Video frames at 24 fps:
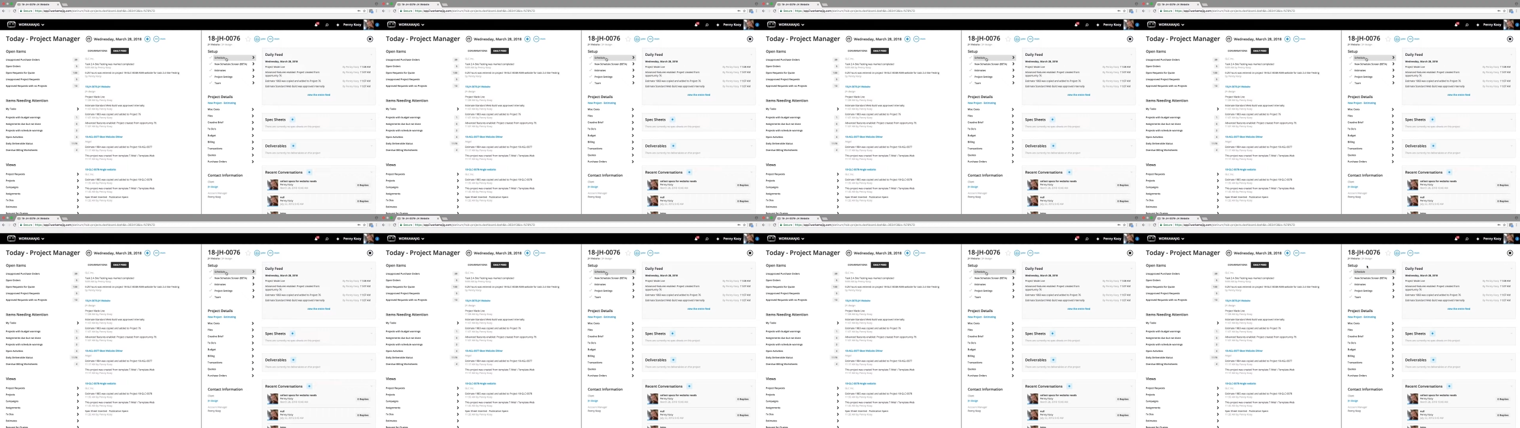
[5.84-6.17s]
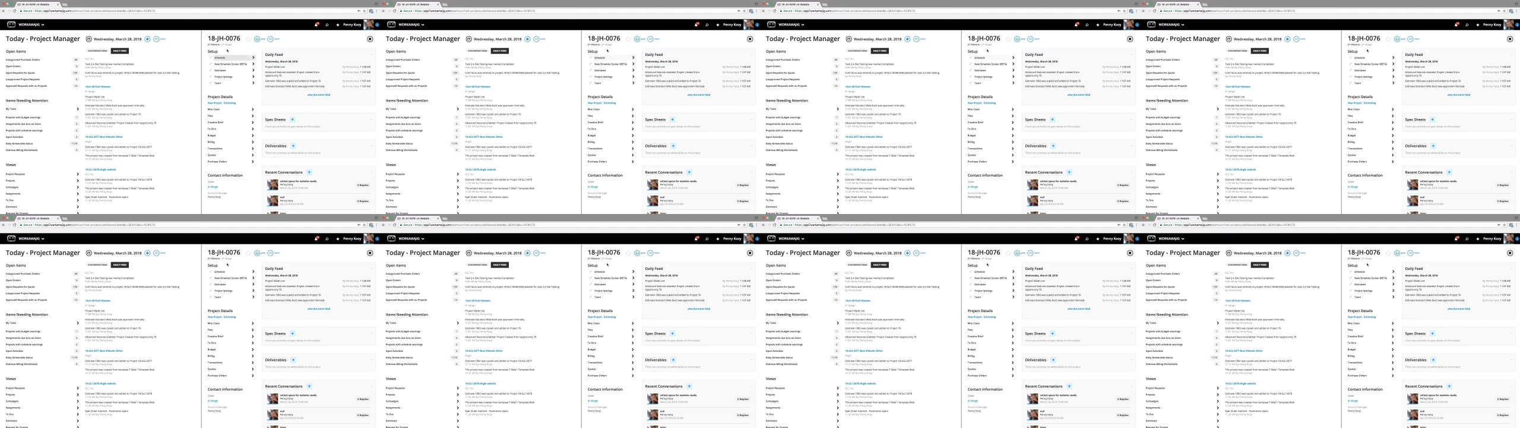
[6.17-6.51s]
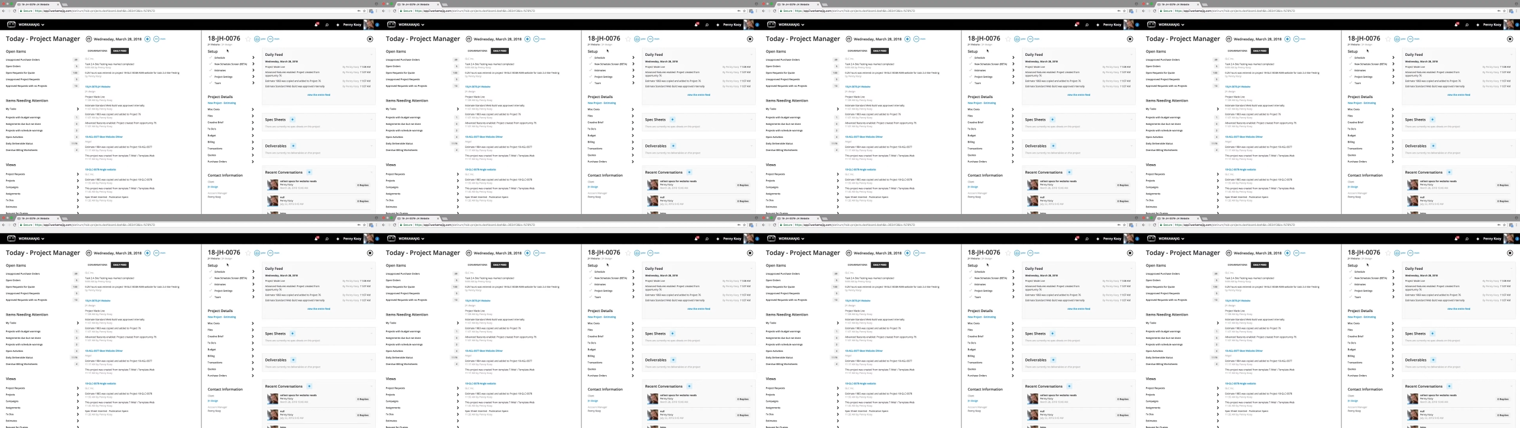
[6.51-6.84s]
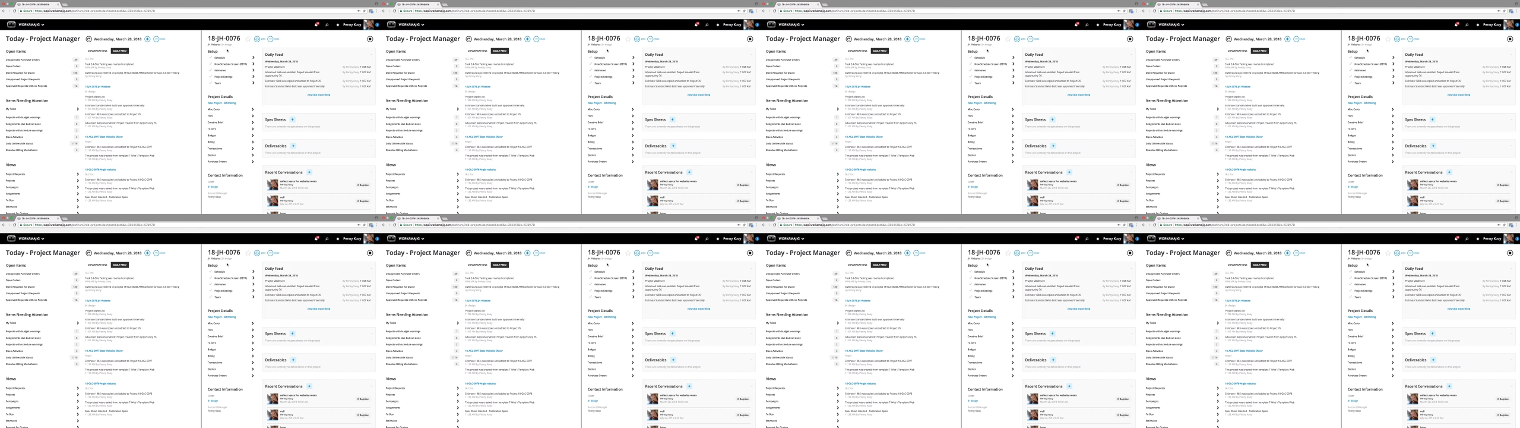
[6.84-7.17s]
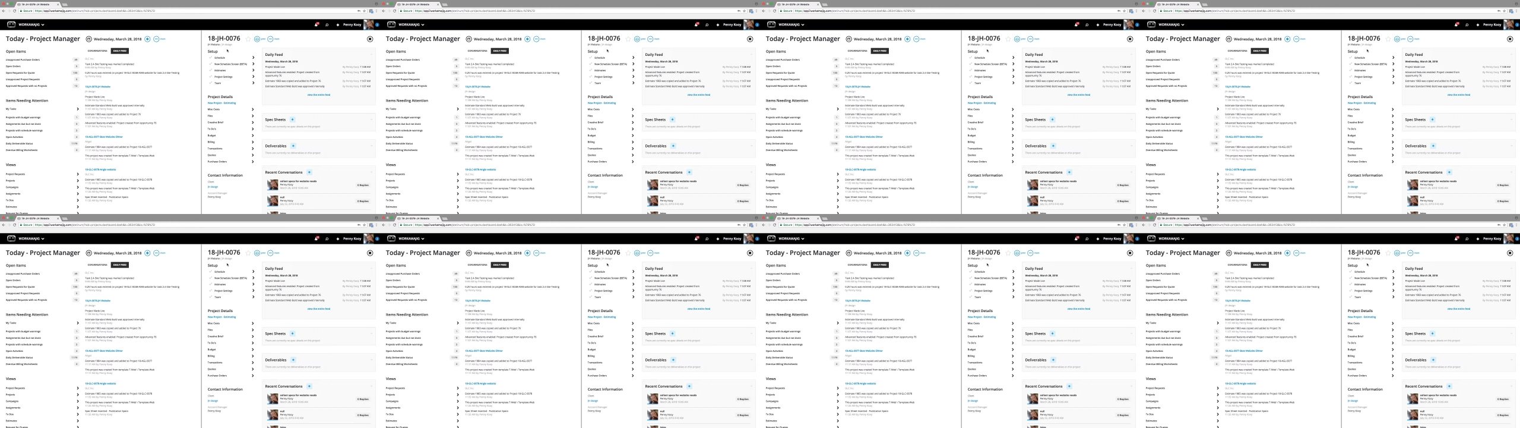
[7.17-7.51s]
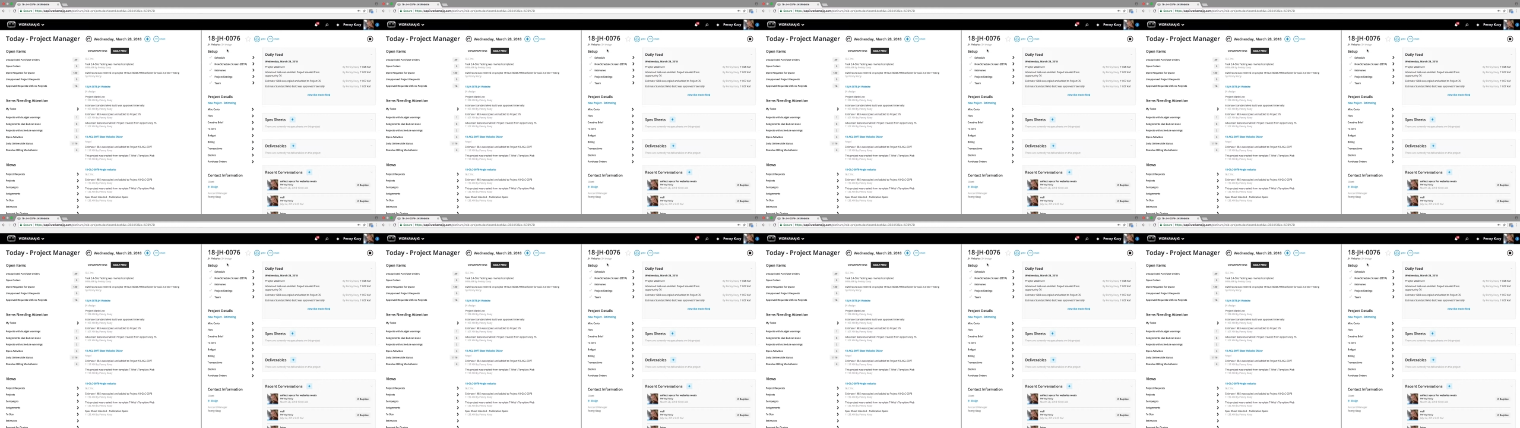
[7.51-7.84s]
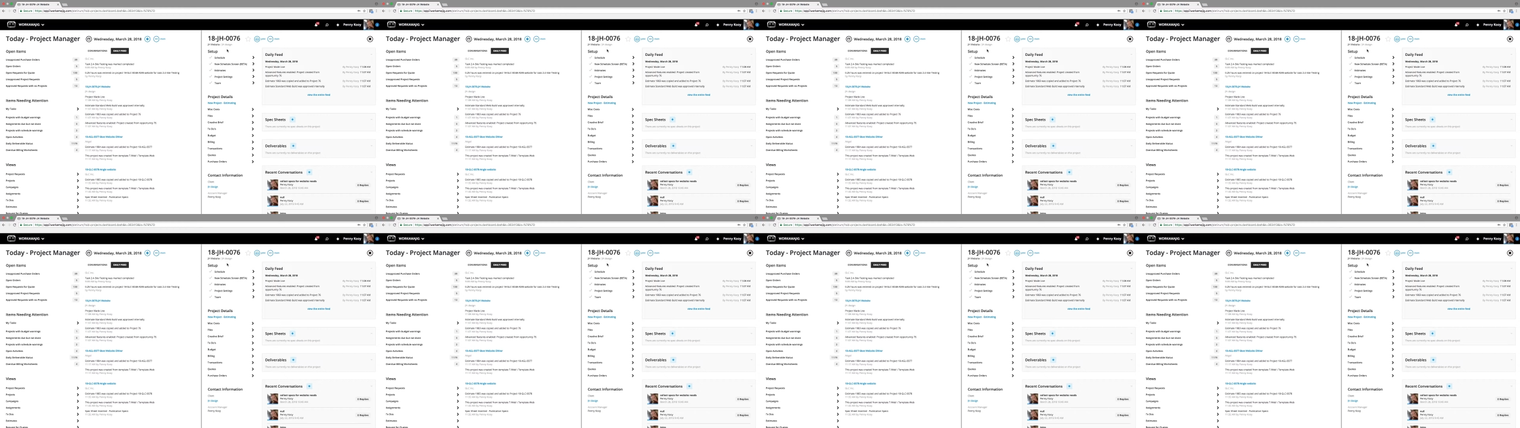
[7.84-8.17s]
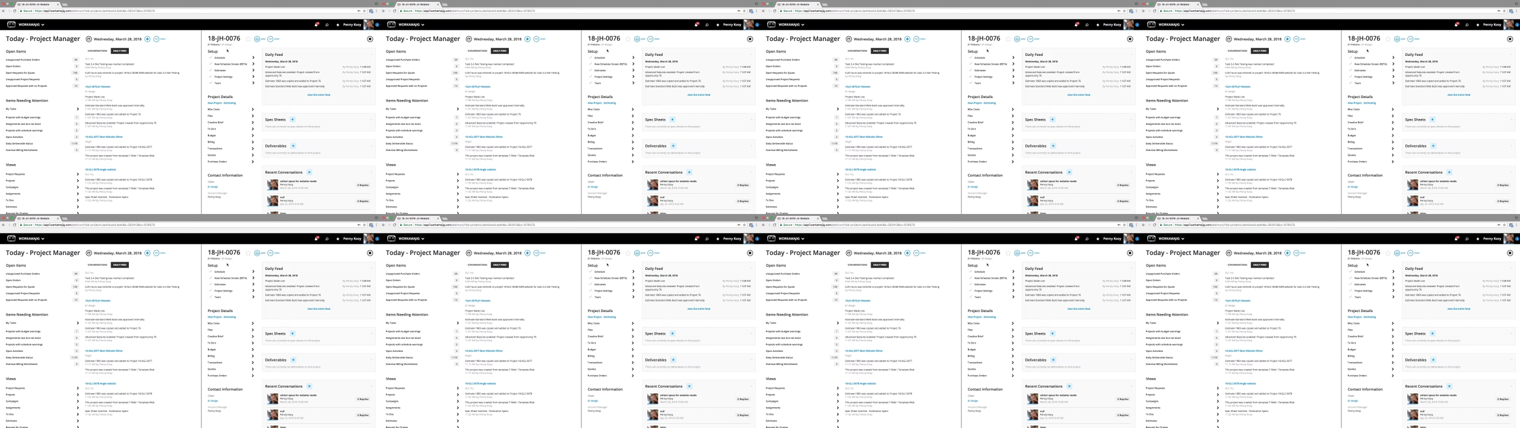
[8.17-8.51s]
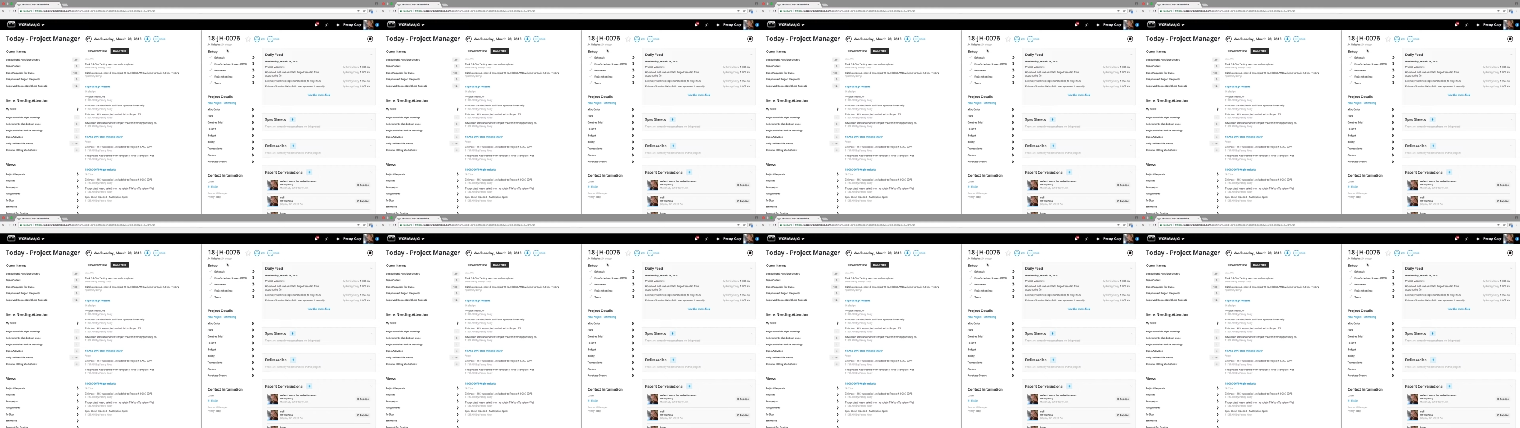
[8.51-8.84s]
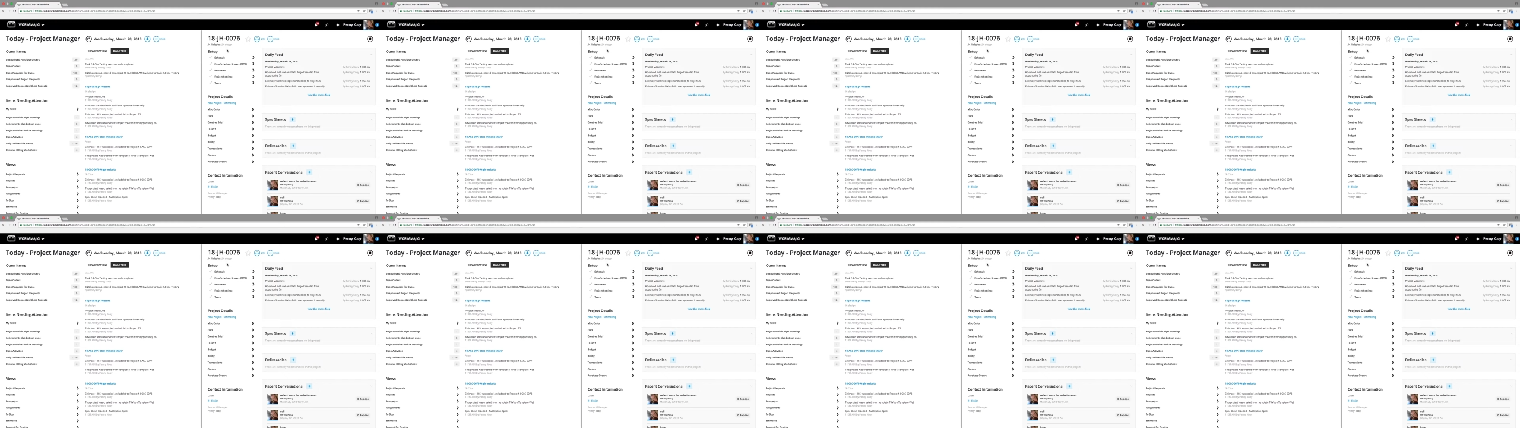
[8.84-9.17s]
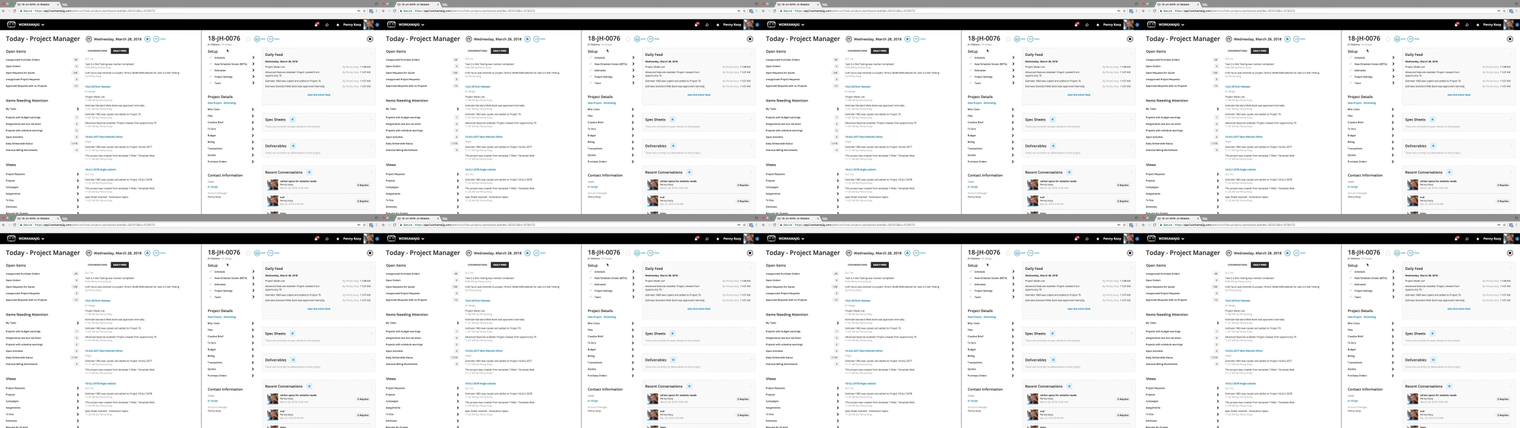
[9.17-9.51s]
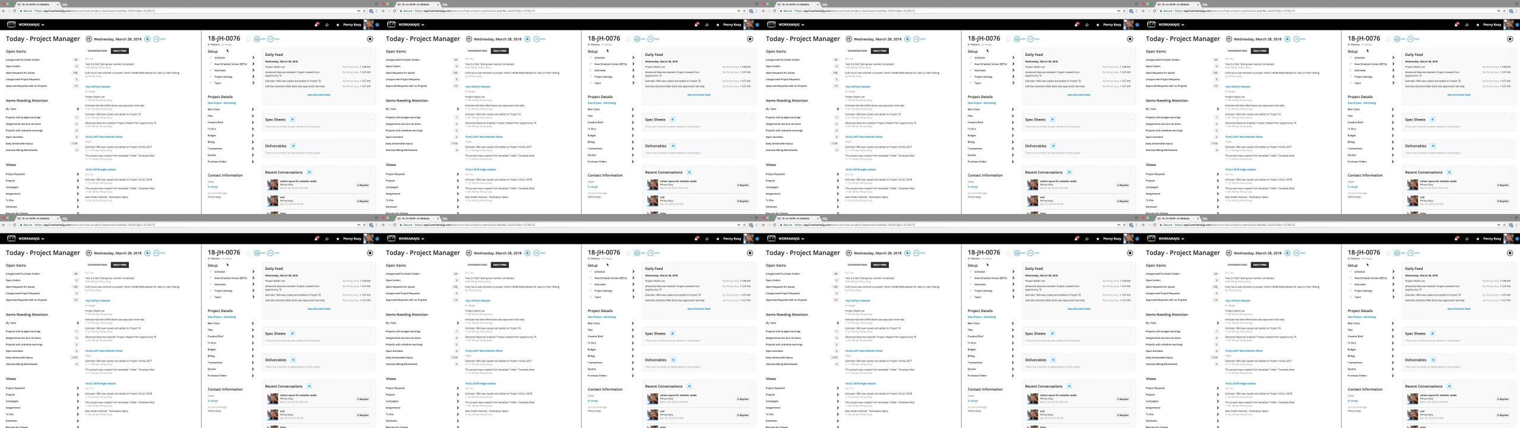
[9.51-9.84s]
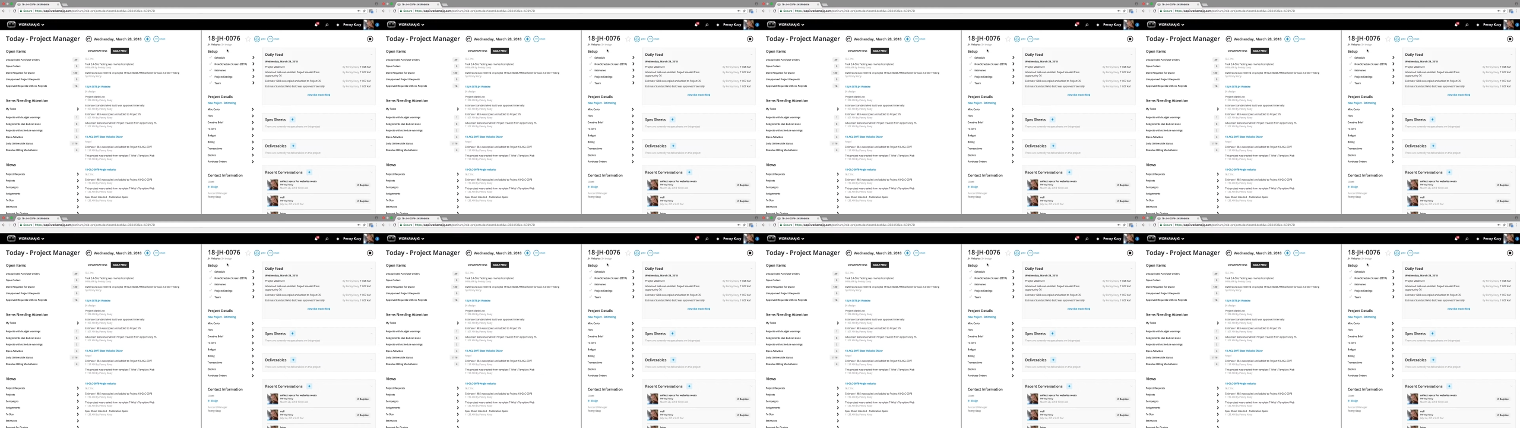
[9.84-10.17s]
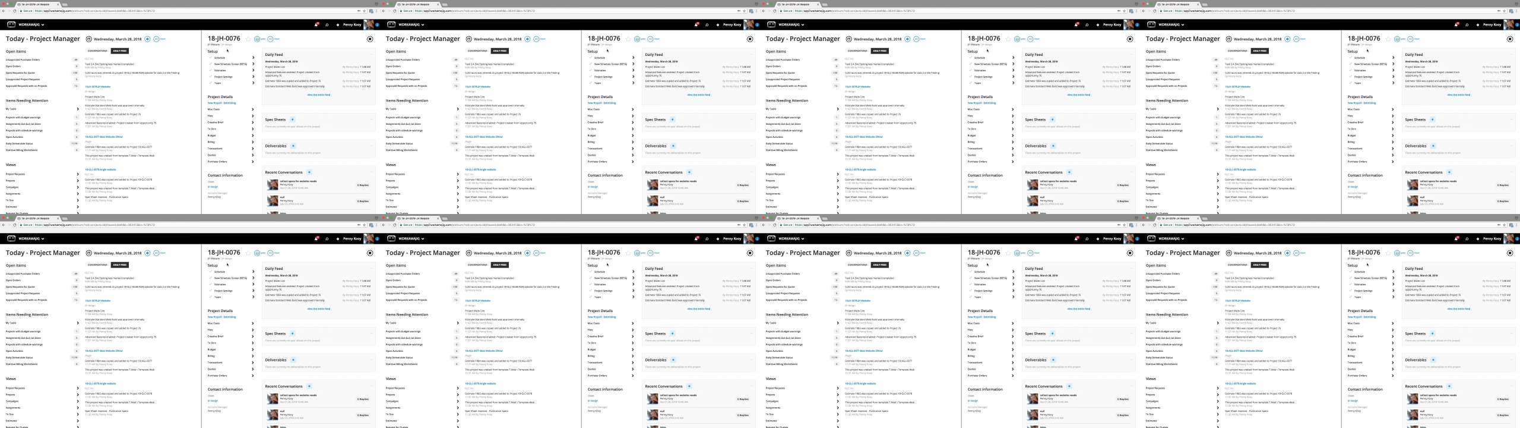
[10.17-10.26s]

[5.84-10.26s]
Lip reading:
[unreadable: no face in view]